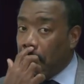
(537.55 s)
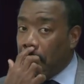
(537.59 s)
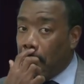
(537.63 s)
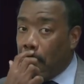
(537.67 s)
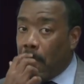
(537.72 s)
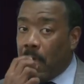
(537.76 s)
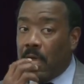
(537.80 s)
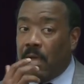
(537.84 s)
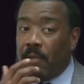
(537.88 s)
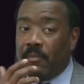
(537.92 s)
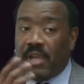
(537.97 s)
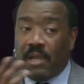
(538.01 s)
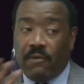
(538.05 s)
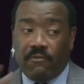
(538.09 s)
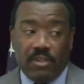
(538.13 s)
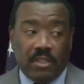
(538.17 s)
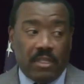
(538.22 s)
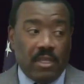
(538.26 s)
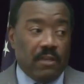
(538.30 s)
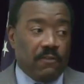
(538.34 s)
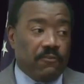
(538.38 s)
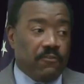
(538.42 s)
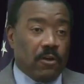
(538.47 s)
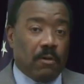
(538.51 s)
Um,
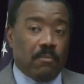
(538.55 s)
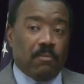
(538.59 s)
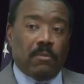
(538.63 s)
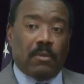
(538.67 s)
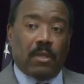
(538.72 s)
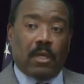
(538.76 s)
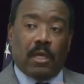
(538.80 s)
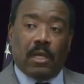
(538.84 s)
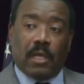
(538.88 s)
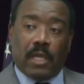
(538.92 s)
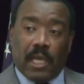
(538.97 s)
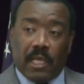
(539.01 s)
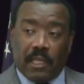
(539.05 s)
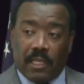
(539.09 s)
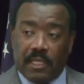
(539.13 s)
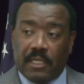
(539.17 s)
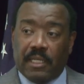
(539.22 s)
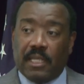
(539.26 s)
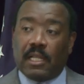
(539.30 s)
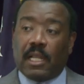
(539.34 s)
everything from uh, LED